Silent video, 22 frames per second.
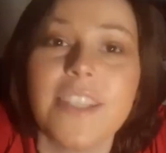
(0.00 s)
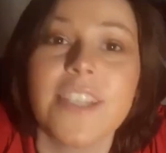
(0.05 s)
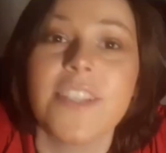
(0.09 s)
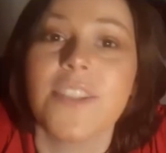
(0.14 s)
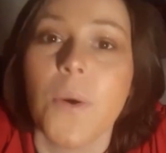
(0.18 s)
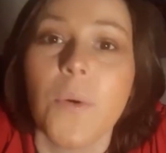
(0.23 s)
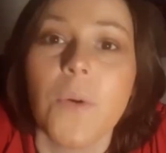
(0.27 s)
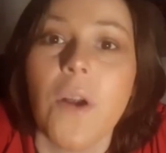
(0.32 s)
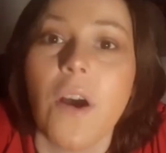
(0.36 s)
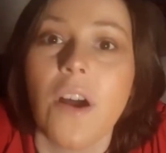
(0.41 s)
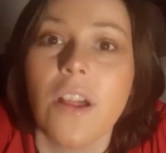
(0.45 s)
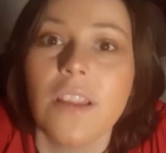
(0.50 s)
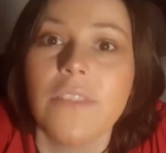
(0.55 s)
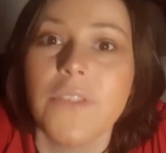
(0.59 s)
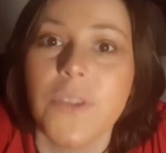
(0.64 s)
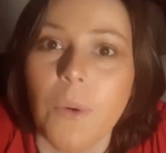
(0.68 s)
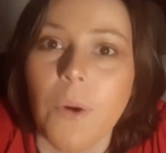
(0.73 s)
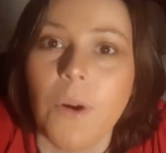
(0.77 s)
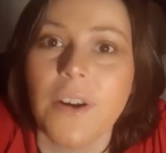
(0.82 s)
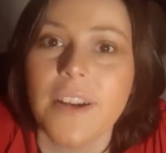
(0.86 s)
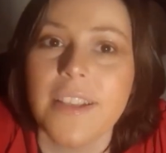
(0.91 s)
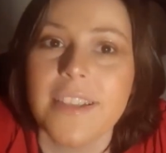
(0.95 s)
disown all
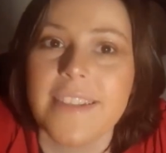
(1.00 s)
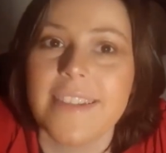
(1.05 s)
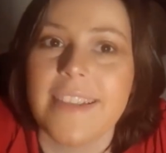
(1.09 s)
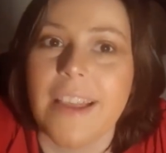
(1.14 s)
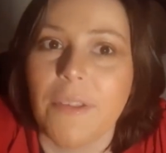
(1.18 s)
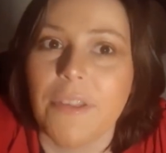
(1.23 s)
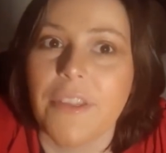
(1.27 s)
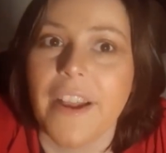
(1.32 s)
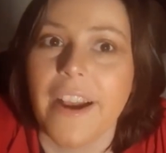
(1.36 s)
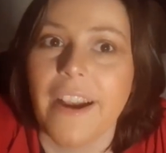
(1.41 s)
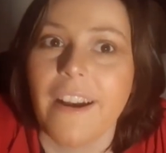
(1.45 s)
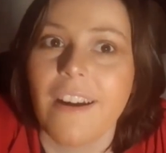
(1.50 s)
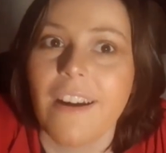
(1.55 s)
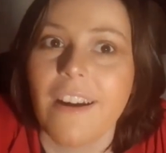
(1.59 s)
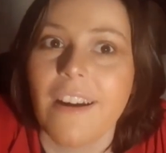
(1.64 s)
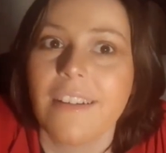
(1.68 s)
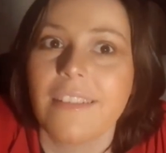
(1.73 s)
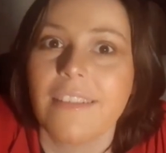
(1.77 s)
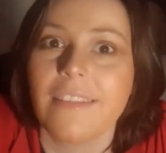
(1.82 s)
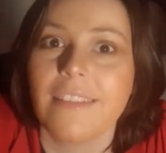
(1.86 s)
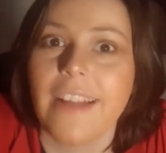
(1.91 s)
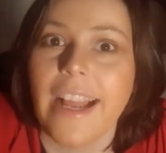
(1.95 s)
of you artists out
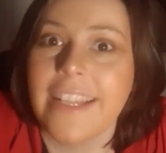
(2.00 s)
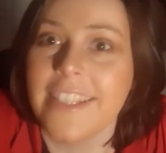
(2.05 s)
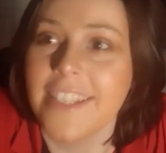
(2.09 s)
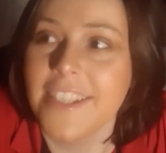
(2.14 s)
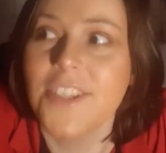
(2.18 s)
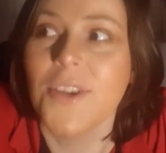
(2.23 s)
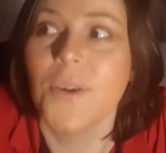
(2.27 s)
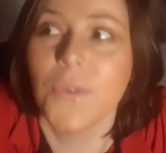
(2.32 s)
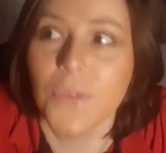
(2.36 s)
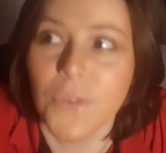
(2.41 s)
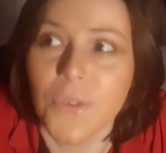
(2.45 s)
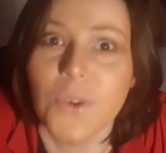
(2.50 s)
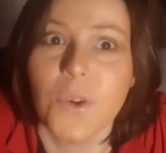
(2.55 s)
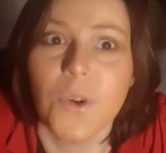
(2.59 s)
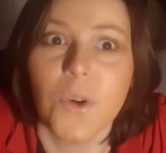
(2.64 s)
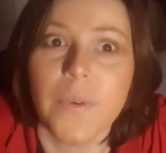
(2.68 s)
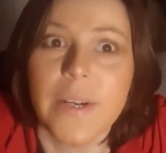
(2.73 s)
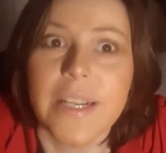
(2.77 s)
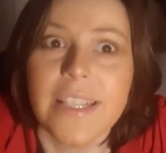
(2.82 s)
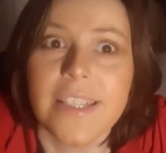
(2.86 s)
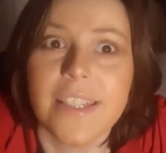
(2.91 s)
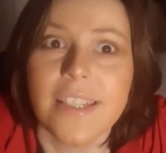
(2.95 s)
there. I did so
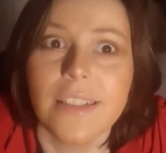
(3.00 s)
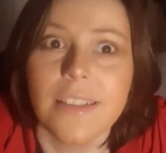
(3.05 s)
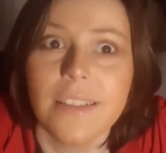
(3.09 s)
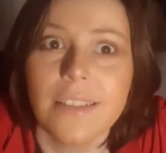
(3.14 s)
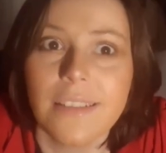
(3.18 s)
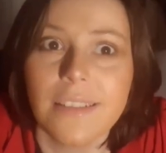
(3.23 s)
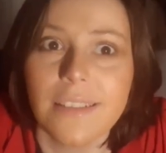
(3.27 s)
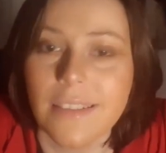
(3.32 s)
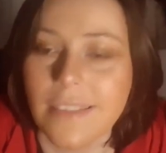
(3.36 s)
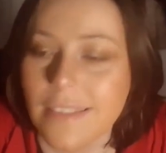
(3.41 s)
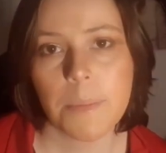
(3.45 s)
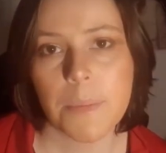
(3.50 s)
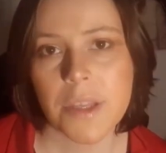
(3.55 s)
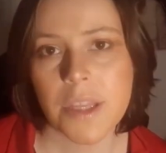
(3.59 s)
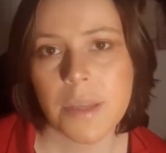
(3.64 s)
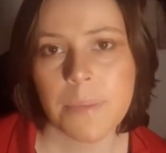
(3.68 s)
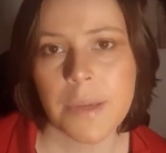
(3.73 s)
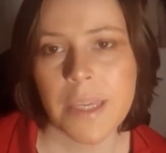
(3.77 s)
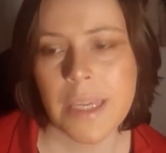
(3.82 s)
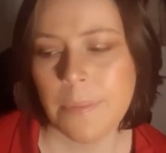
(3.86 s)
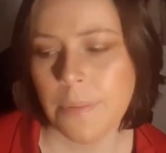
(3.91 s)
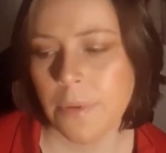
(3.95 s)
for a reason.
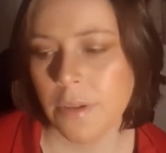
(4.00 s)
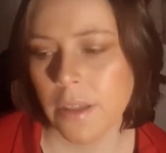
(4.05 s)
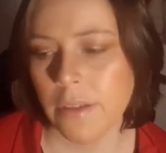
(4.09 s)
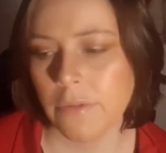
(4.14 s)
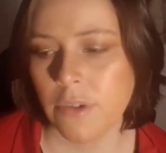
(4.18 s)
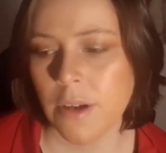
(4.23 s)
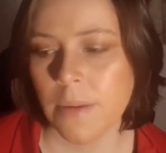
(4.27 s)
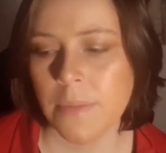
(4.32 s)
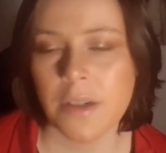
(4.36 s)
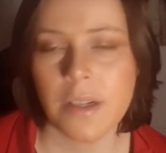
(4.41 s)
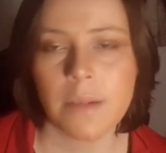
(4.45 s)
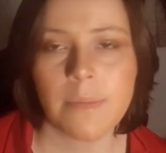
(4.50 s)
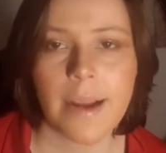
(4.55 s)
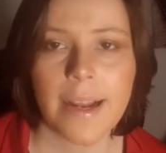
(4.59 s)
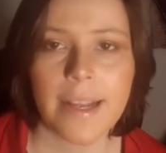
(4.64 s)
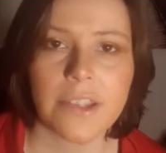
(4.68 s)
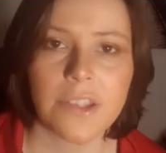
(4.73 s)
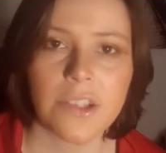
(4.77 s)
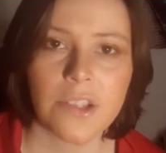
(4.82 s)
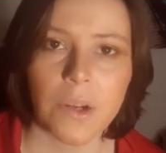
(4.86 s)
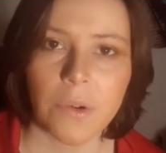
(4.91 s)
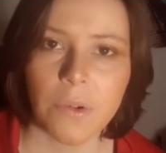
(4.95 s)
But the people of Criminal
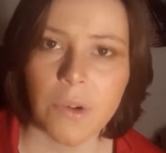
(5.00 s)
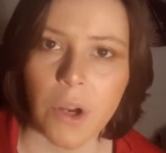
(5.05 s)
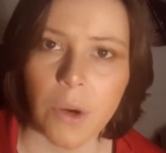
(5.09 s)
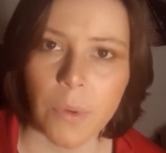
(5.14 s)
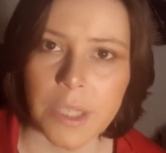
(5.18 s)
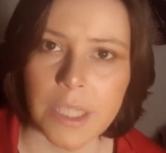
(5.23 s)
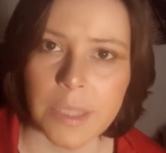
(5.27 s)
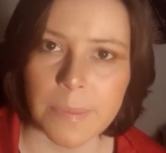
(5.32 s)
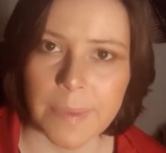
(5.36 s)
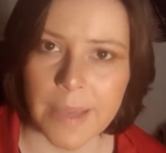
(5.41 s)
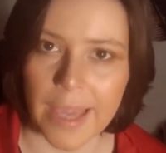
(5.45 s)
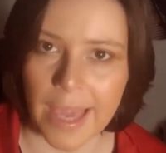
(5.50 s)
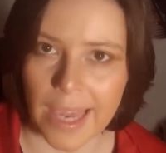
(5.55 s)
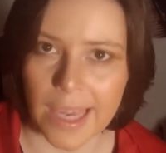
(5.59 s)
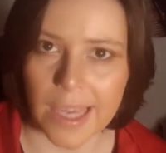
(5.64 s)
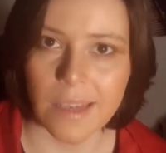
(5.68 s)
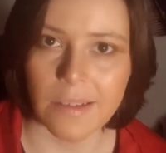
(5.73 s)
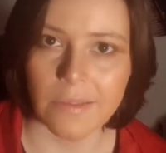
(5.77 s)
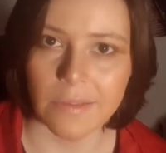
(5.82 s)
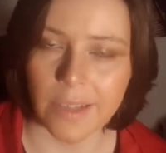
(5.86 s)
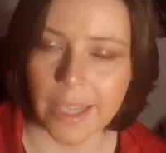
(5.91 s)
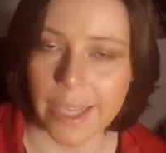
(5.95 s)
Minds don't always
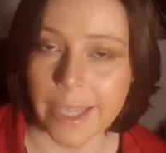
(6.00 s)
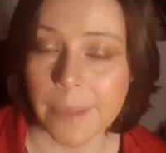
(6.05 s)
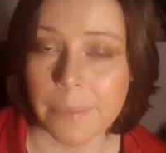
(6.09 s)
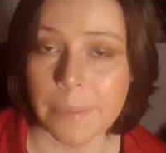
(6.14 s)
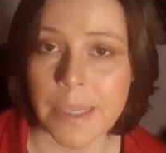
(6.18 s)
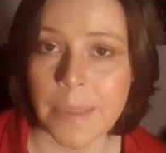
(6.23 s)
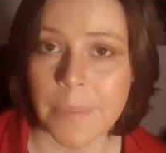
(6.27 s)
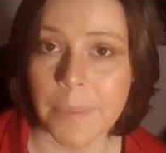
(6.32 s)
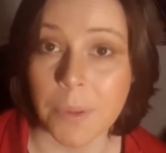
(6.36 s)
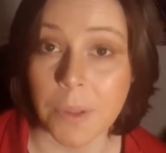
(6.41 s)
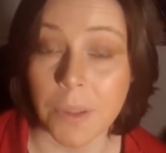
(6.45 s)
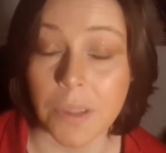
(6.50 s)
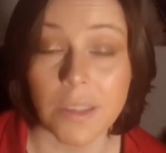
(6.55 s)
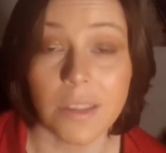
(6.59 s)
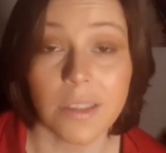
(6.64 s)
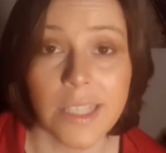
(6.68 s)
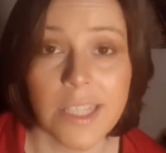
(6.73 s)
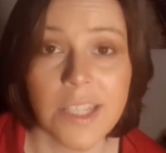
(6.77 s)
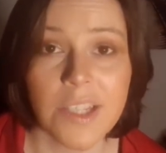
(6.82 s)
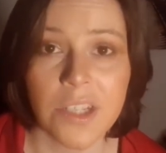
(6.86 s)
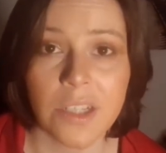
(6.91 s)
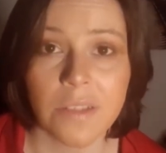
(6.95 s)
behave like
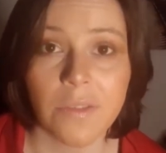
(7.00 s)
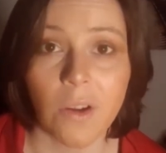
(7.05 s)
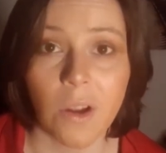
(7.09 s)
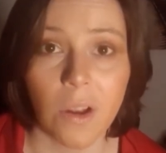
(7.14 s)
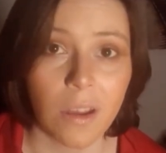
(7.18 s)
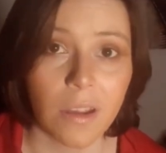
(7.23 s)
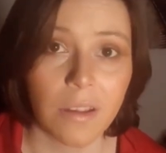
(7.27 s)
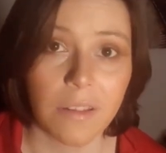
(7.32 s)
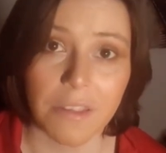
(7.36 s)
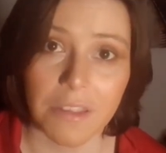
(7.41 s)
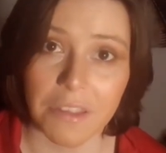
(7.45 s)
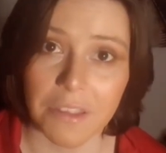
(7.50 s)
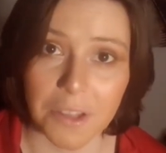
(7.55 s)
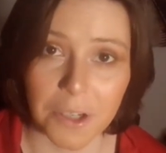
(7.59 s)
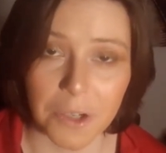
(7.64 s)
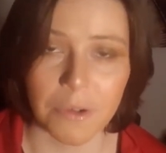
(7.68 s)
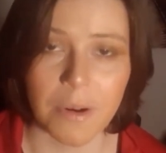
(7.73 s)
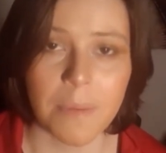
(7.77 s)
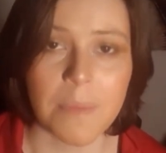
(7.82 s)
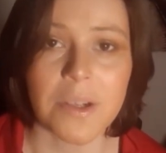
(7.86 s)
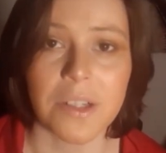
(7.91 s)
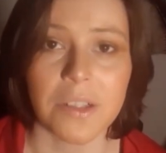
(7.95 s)
people, least of all
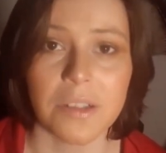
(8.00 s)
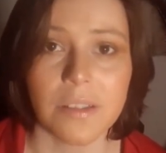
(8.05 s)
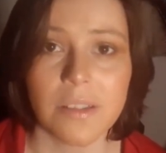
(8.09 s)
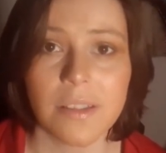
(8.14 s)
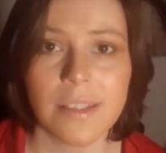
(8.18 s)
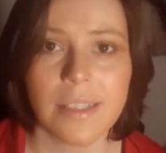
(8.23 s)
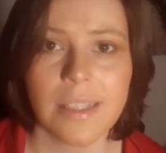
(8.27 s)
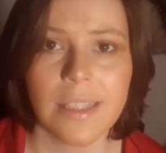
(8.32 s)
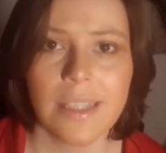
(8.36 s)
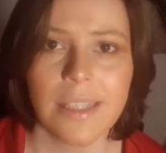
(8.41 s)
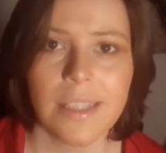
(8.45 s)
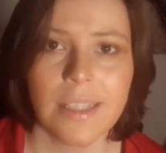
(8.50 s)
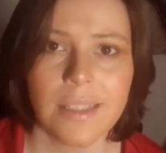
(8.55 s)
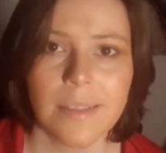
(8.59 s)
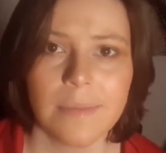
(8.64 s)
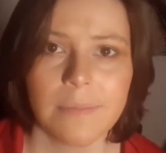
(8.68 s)
the criminals.